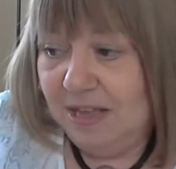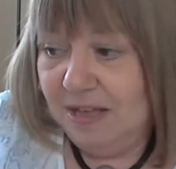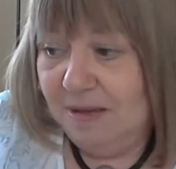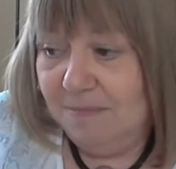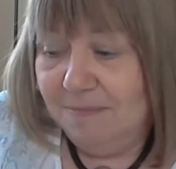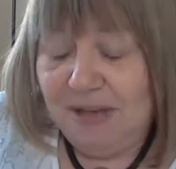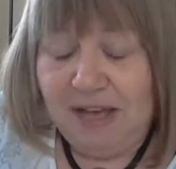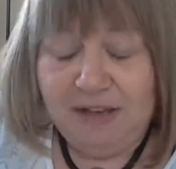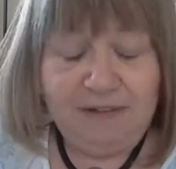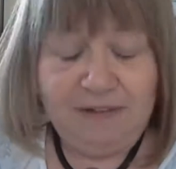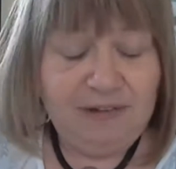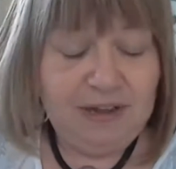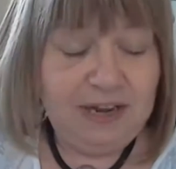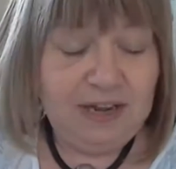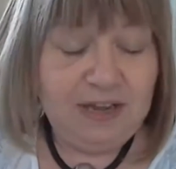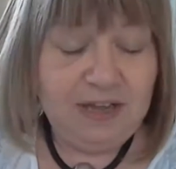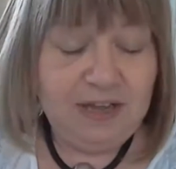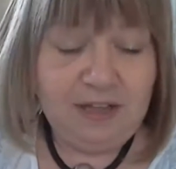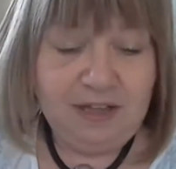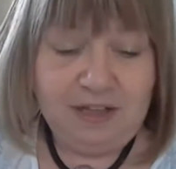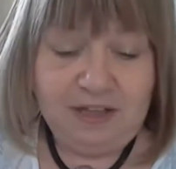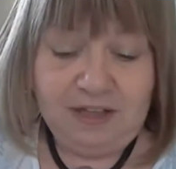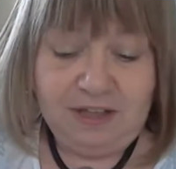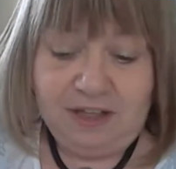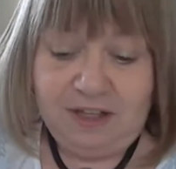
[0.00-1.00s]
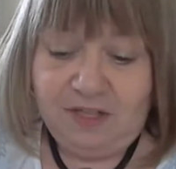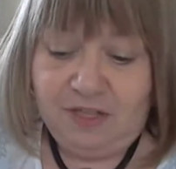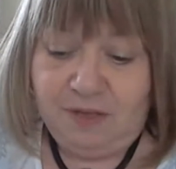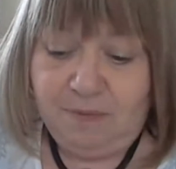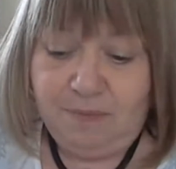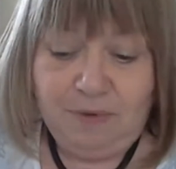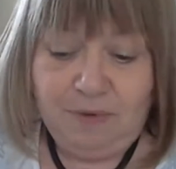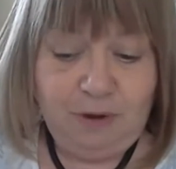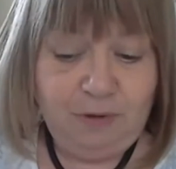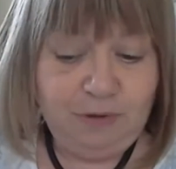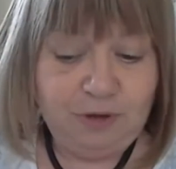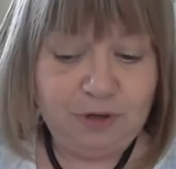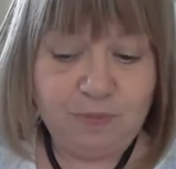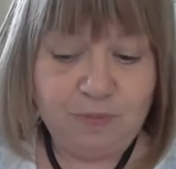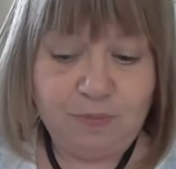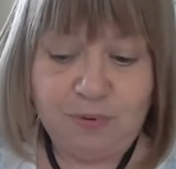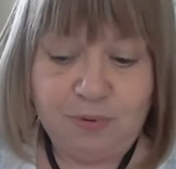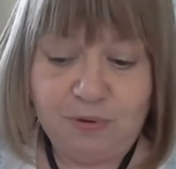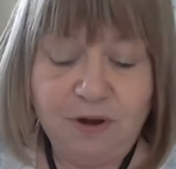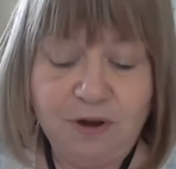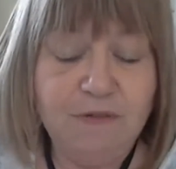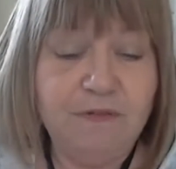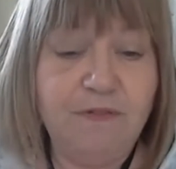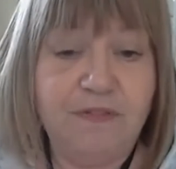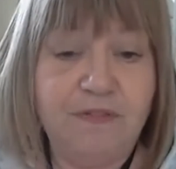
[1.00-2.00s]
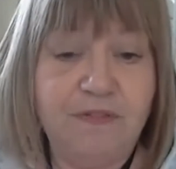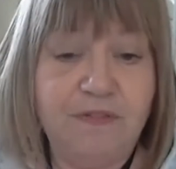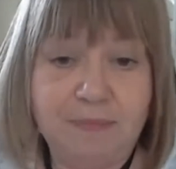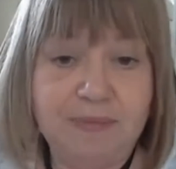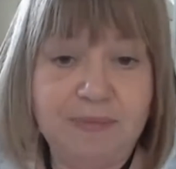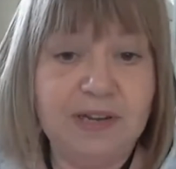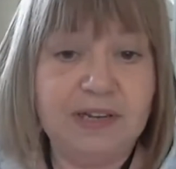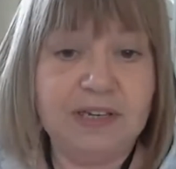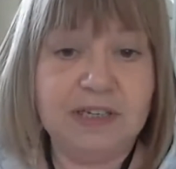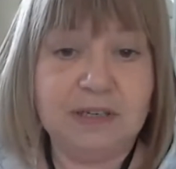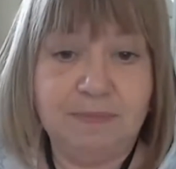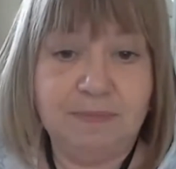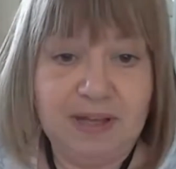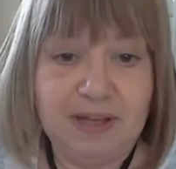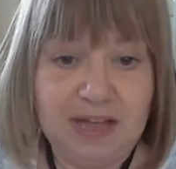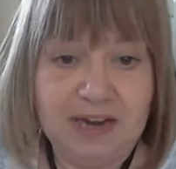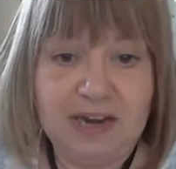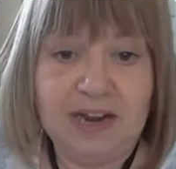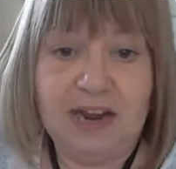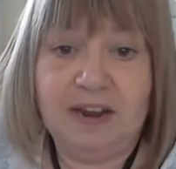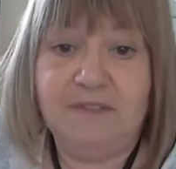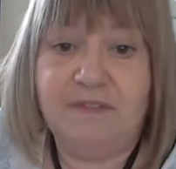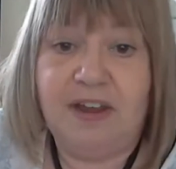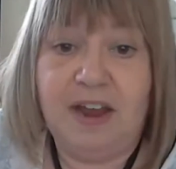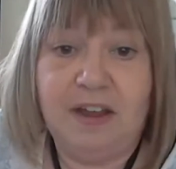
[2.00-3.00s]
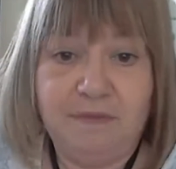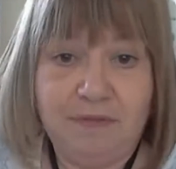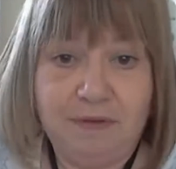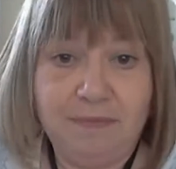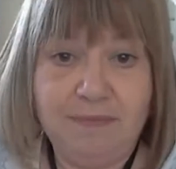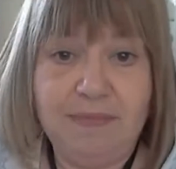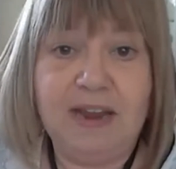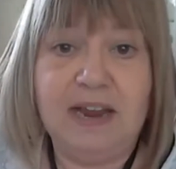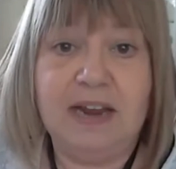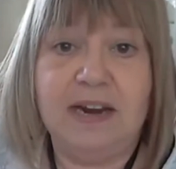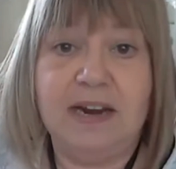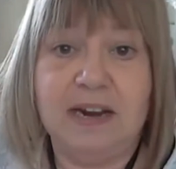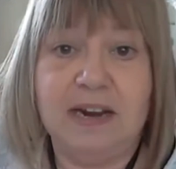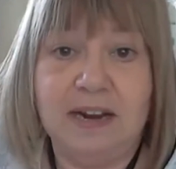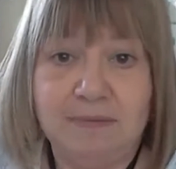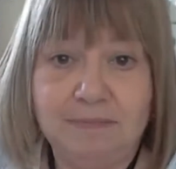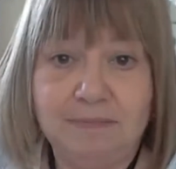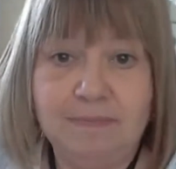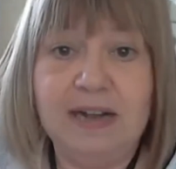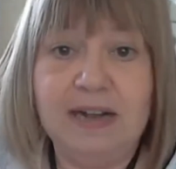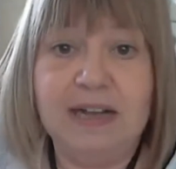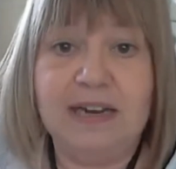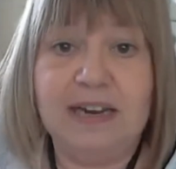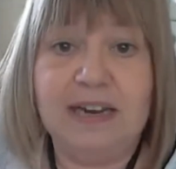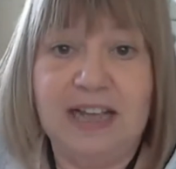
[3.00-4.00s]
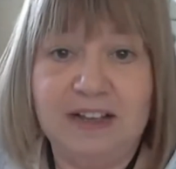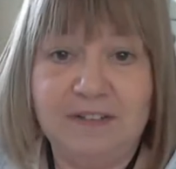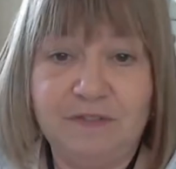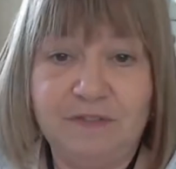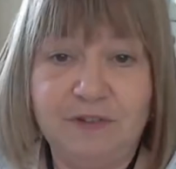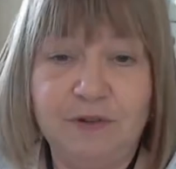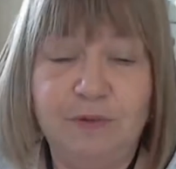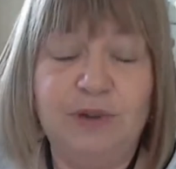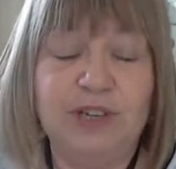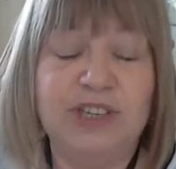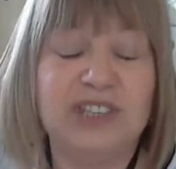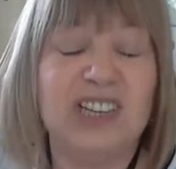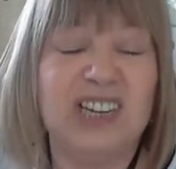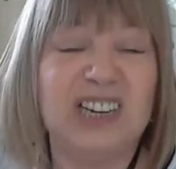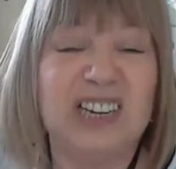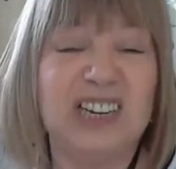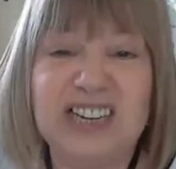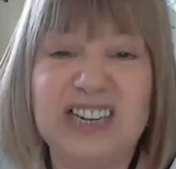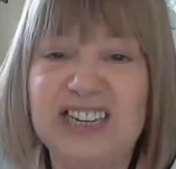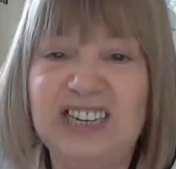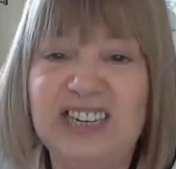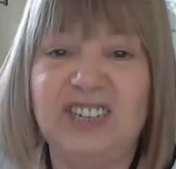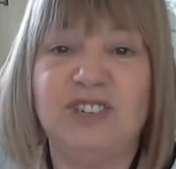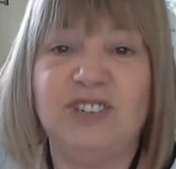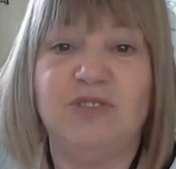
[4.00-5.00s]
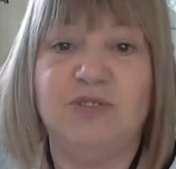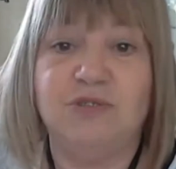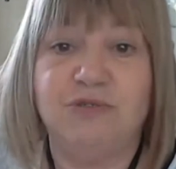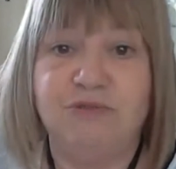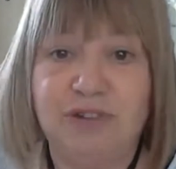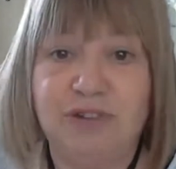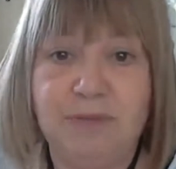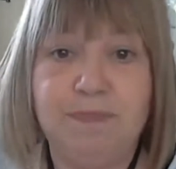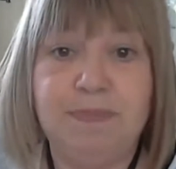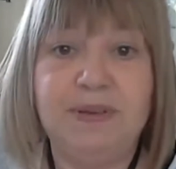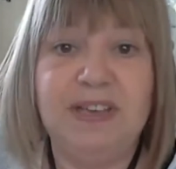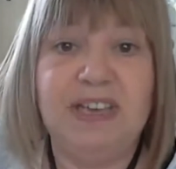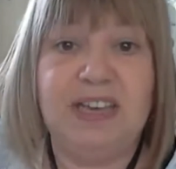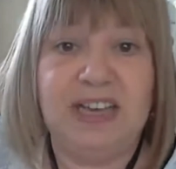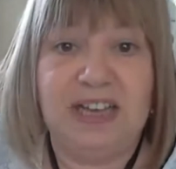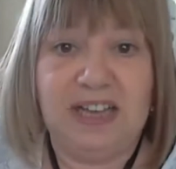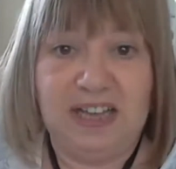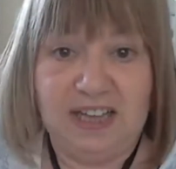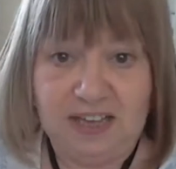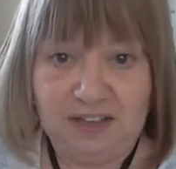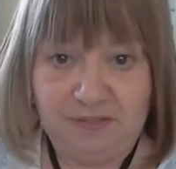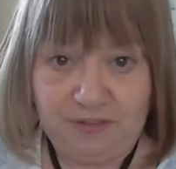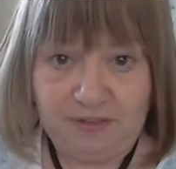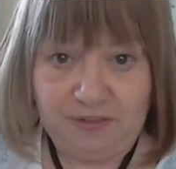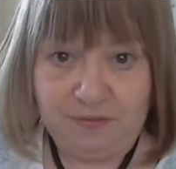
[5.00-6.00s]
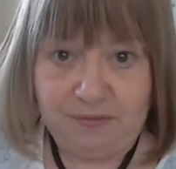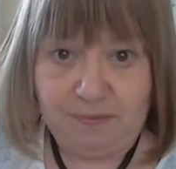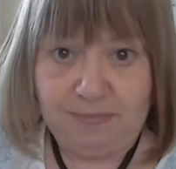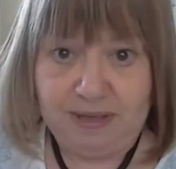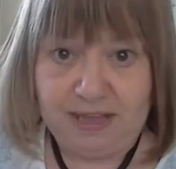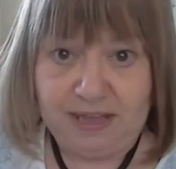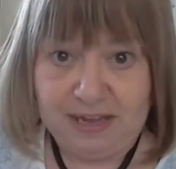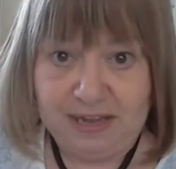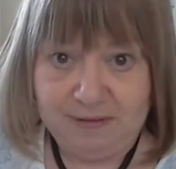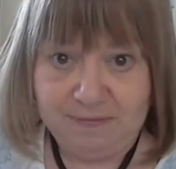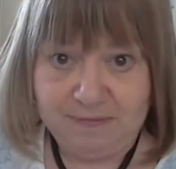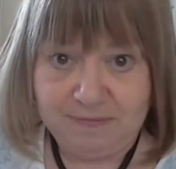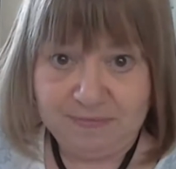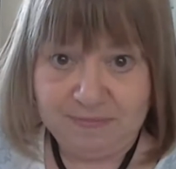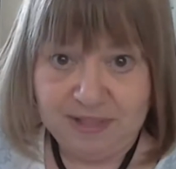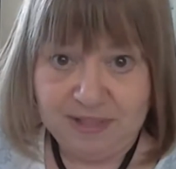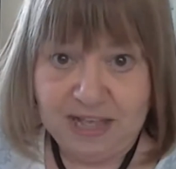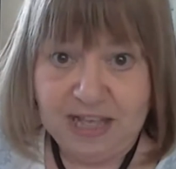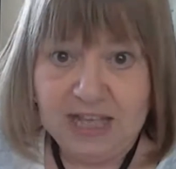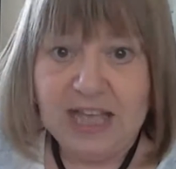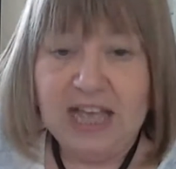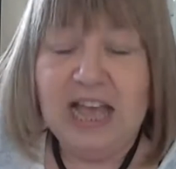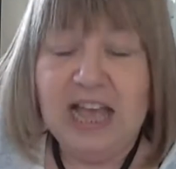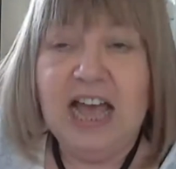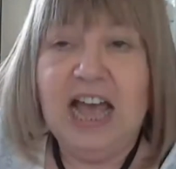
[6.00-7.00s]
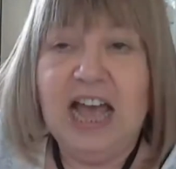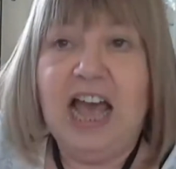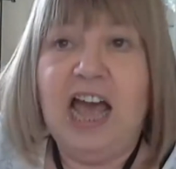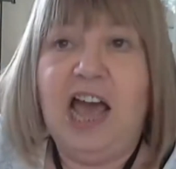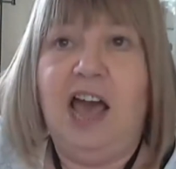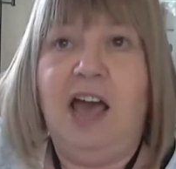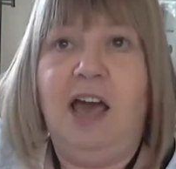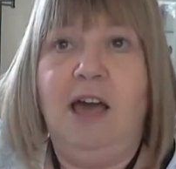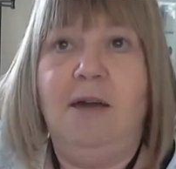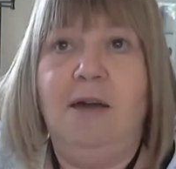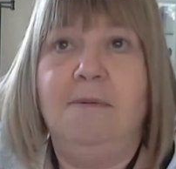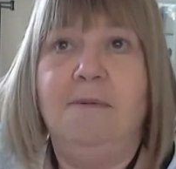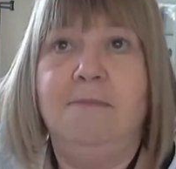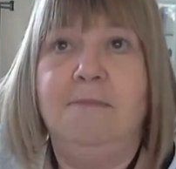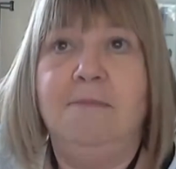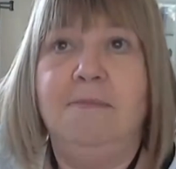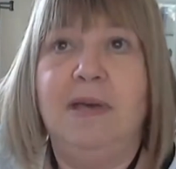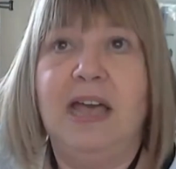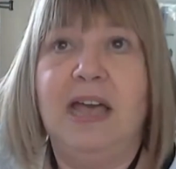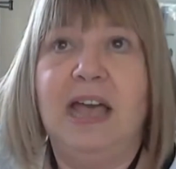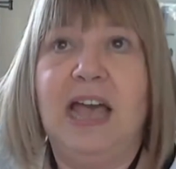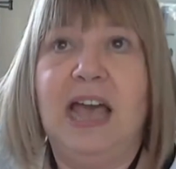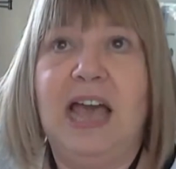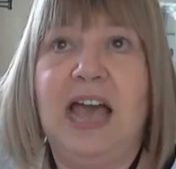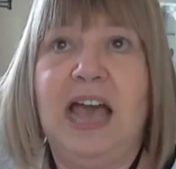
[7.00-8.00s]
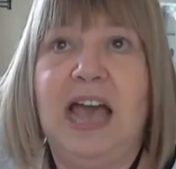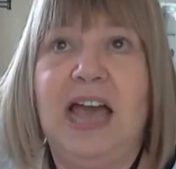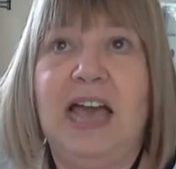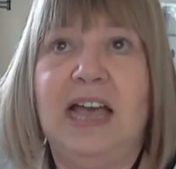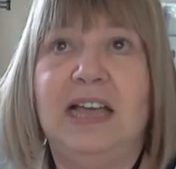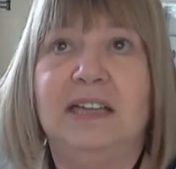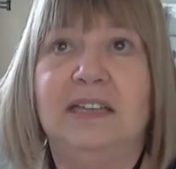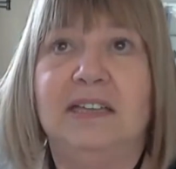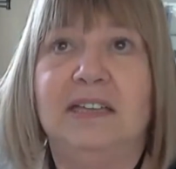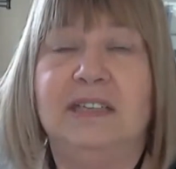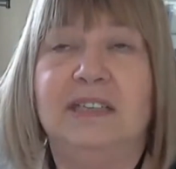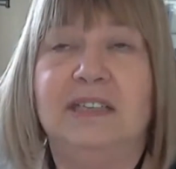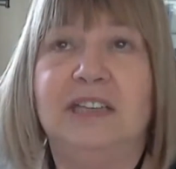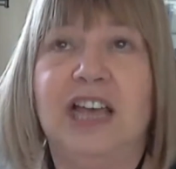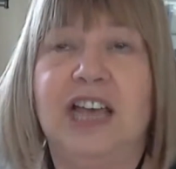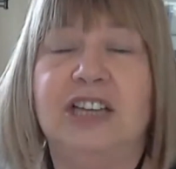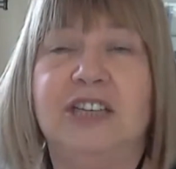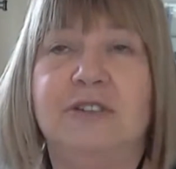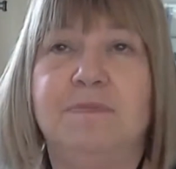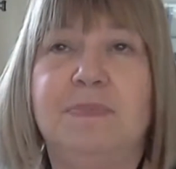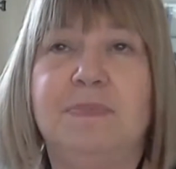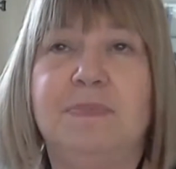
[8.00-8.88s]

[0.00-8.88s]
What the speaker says: marrying the most pro-feminist man I've ever met in my life, who is the least creepy guy I've ever met, and has